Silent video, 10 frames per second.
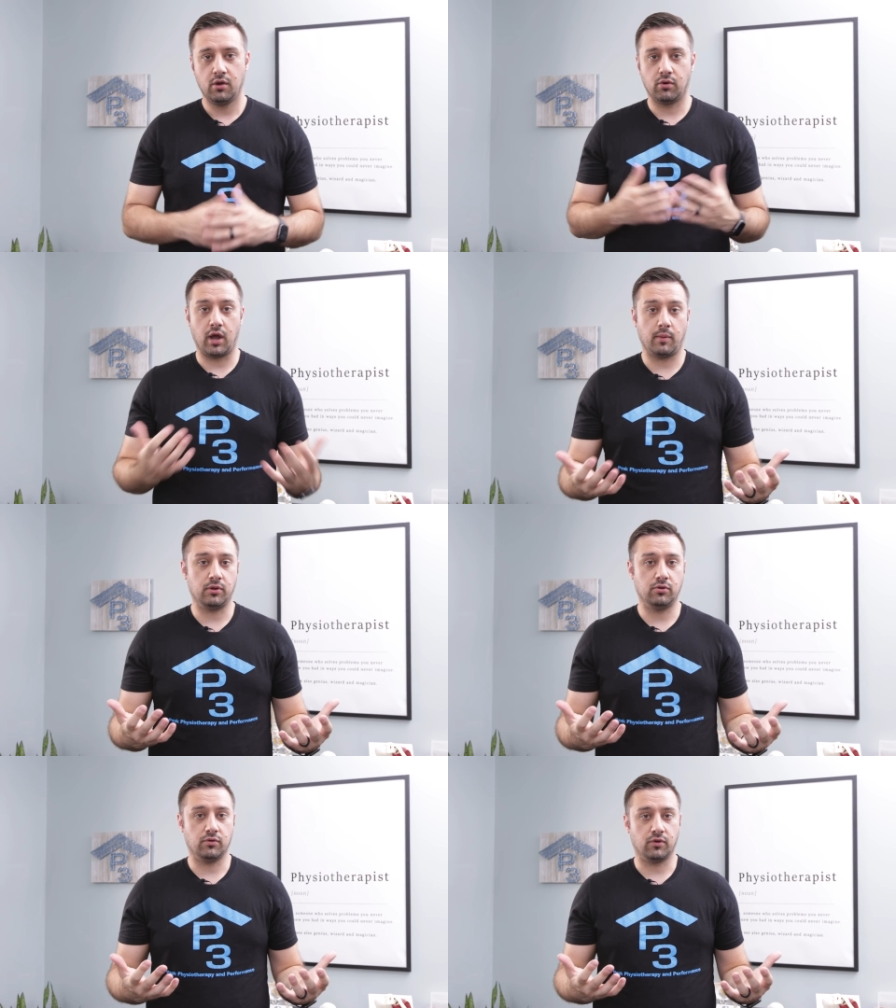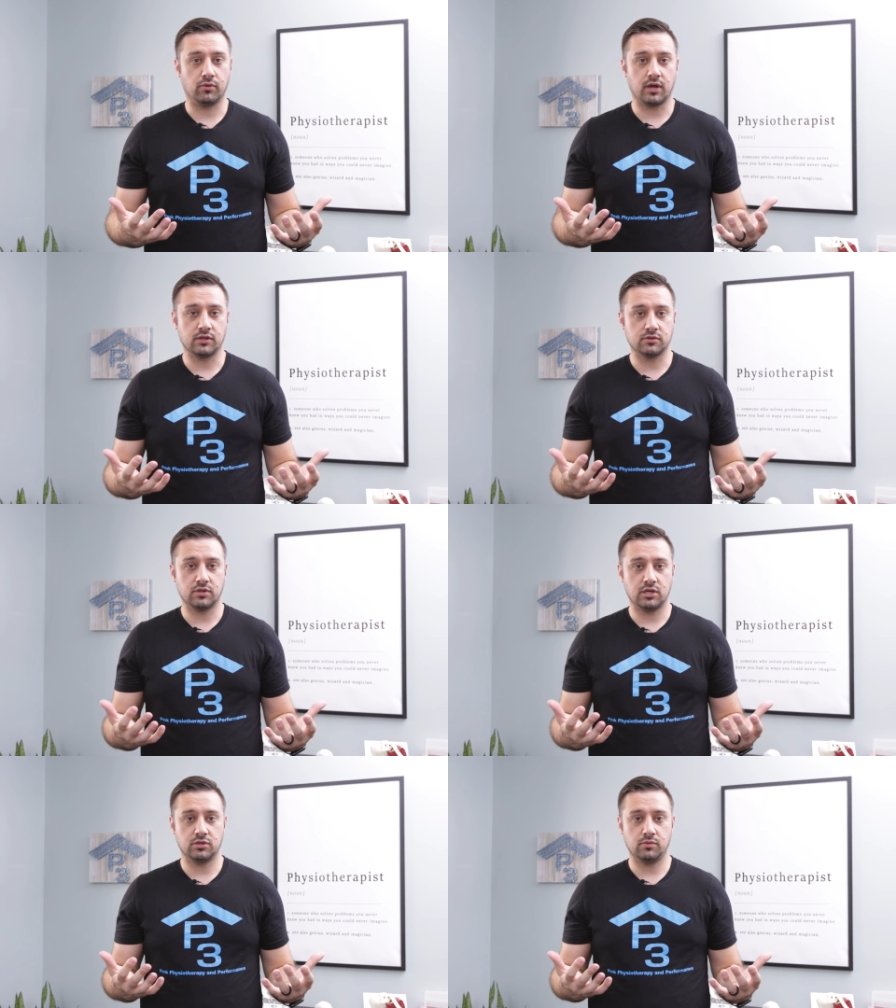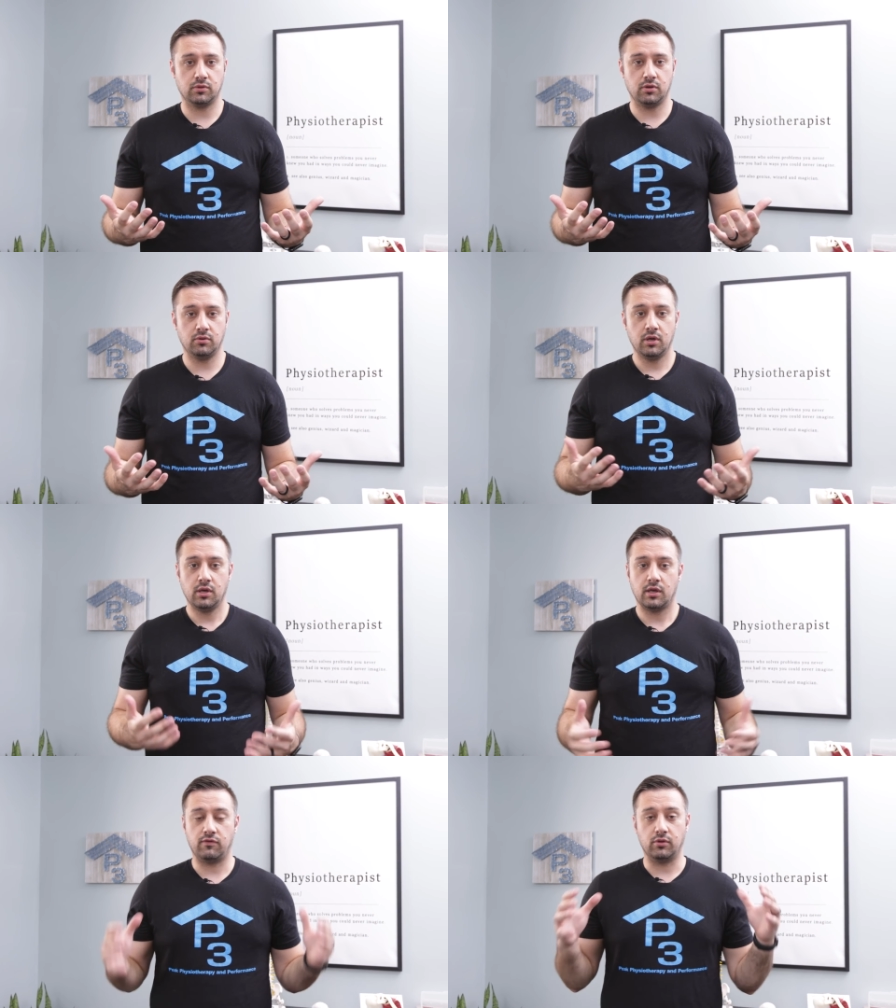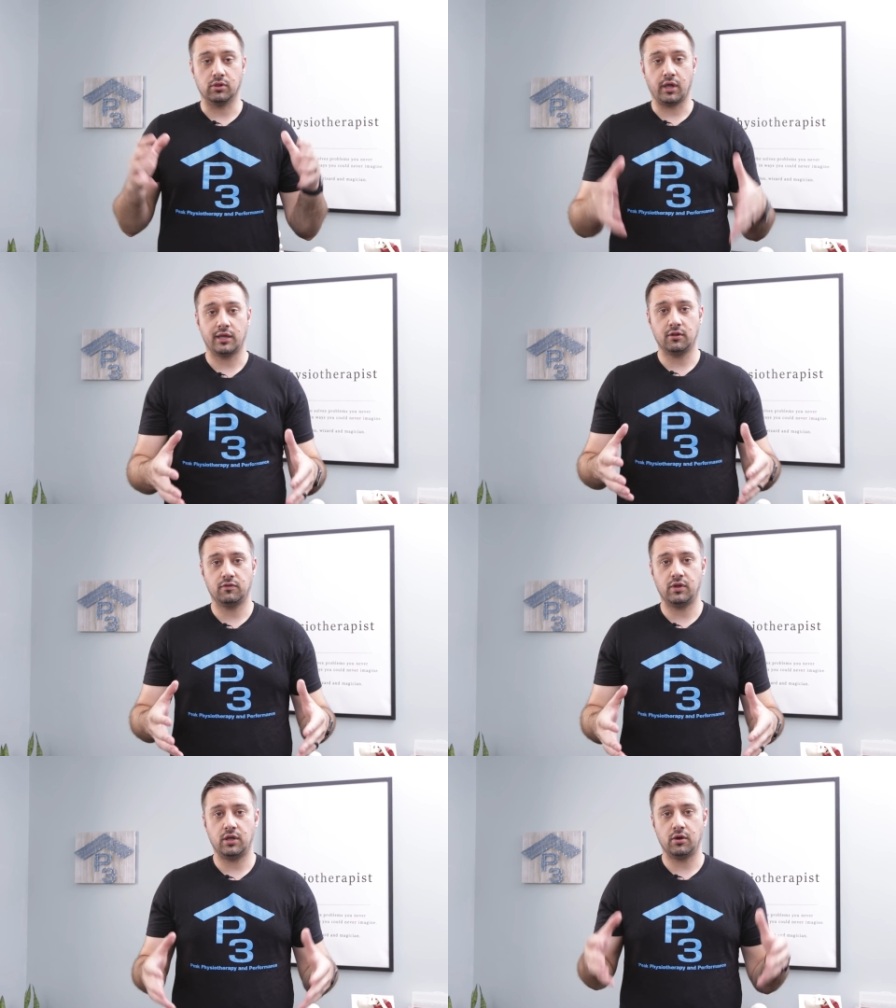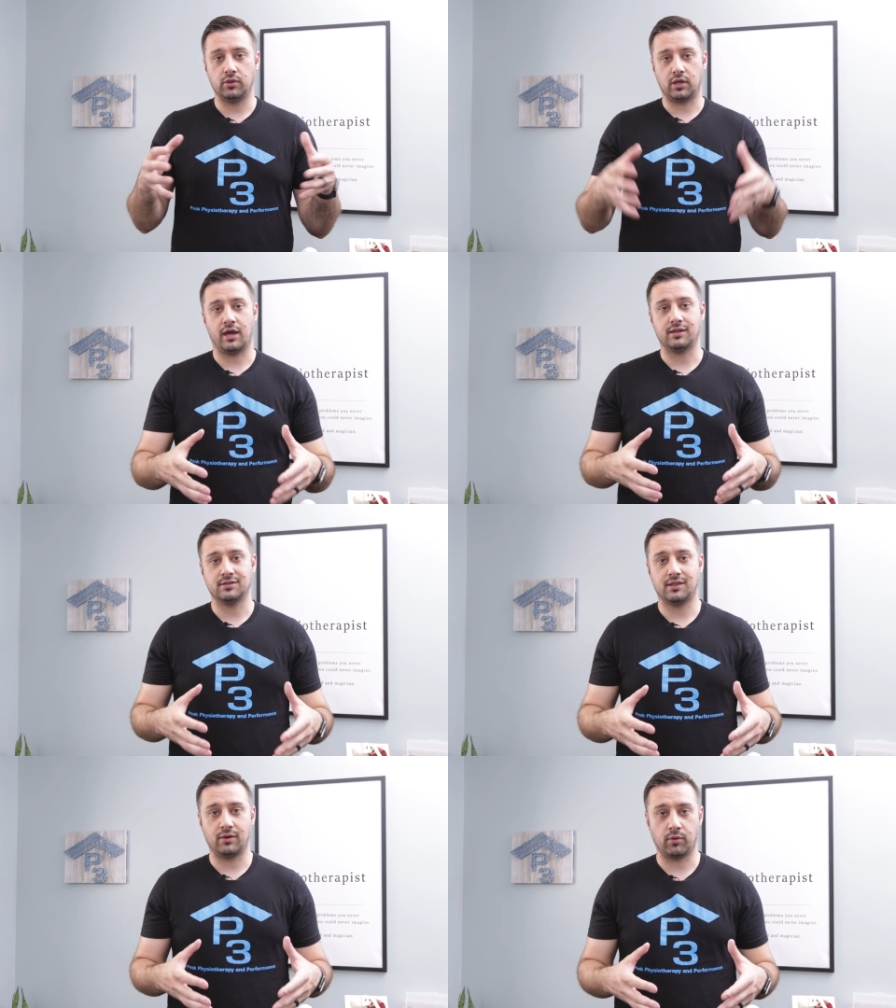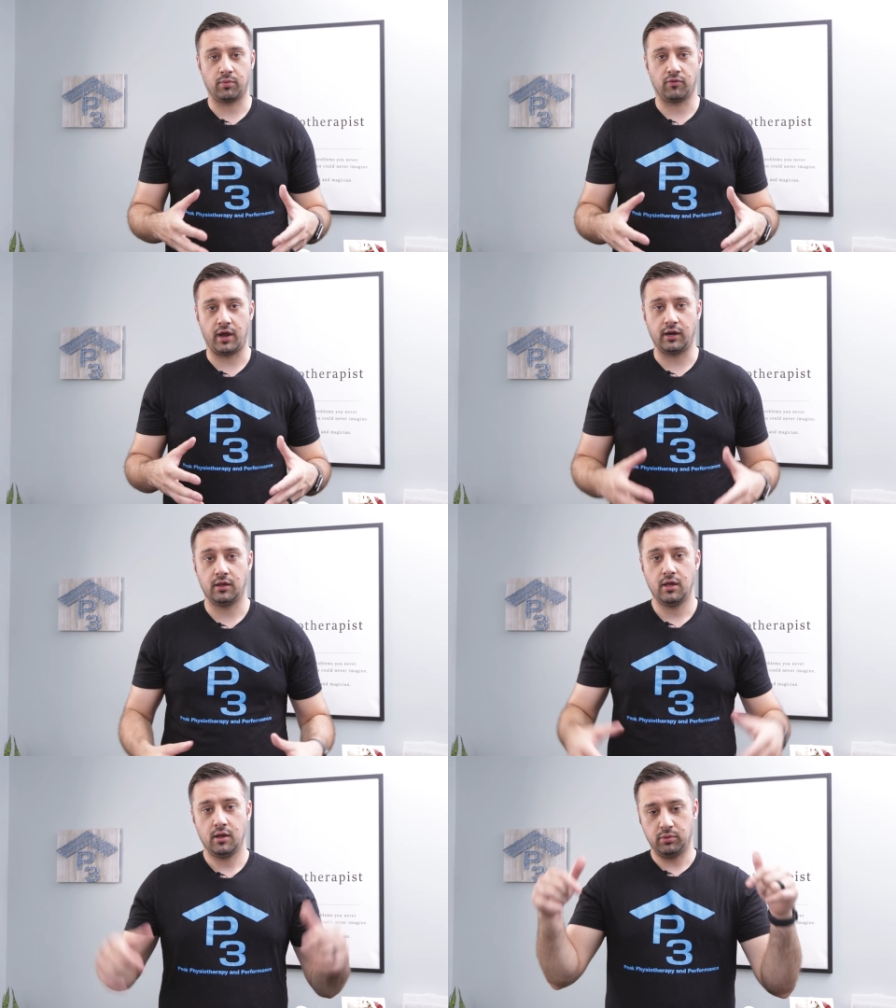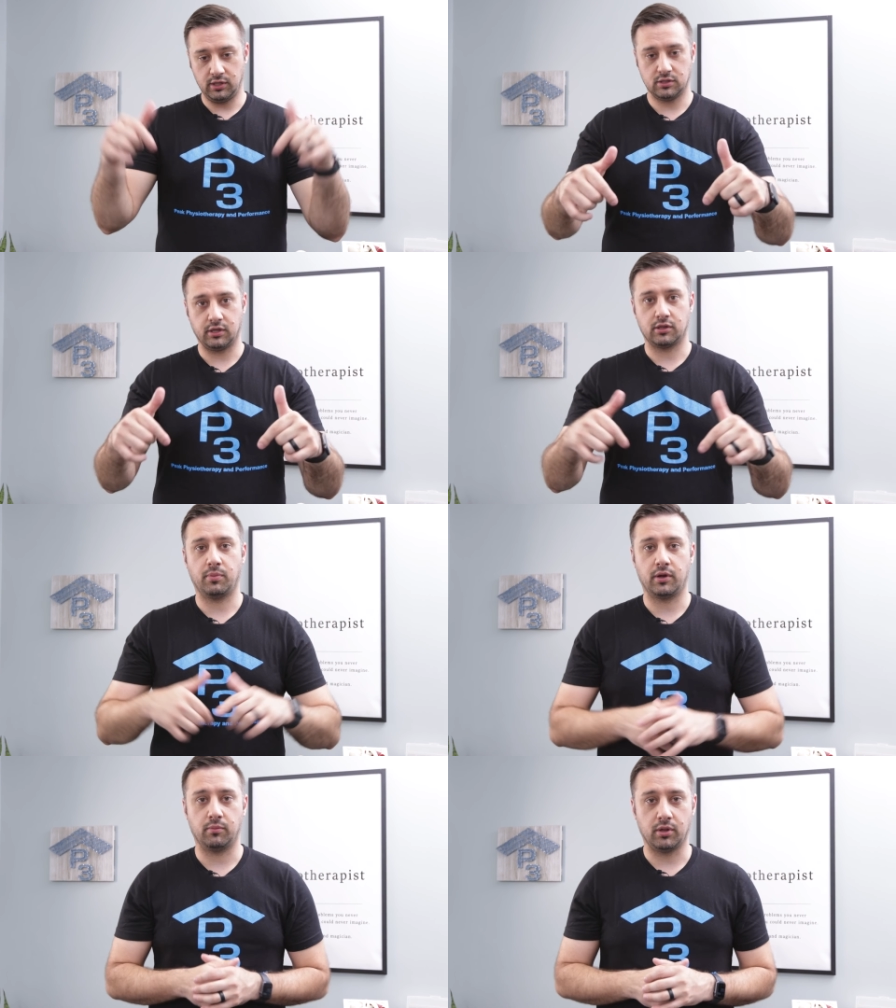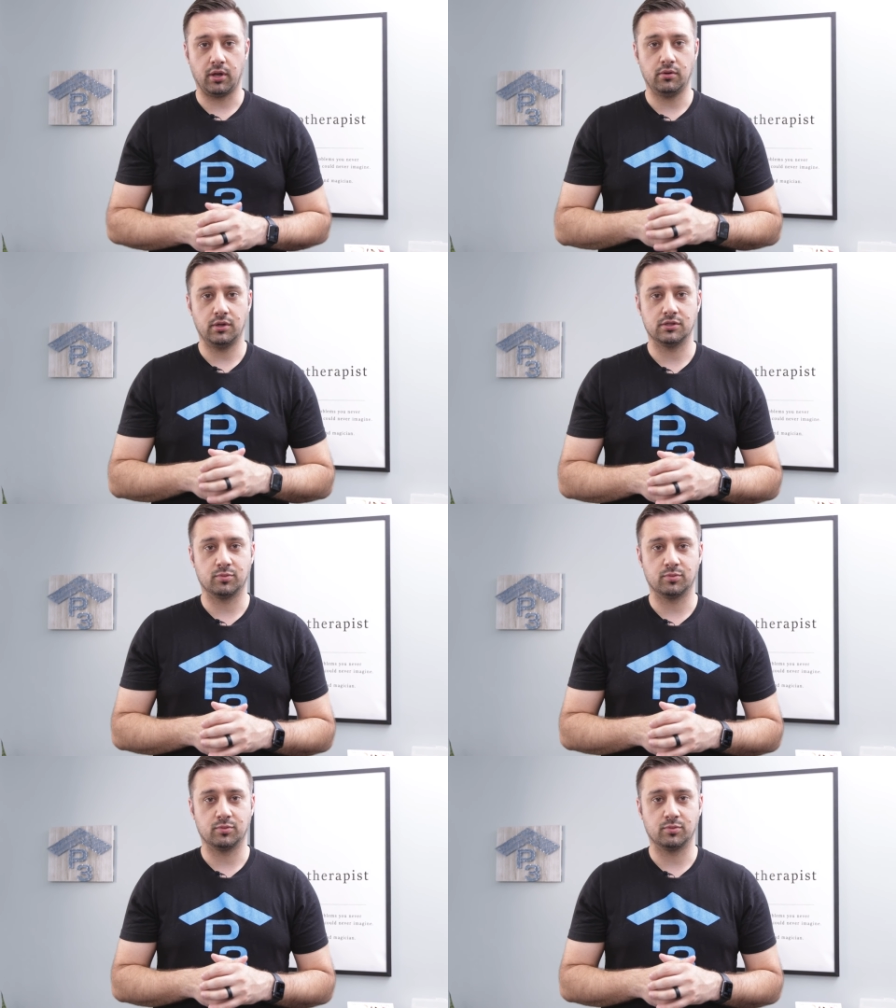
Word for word: We're happy to do a phone consultation with you. If you like this video and the content that we're providing, please click the button below and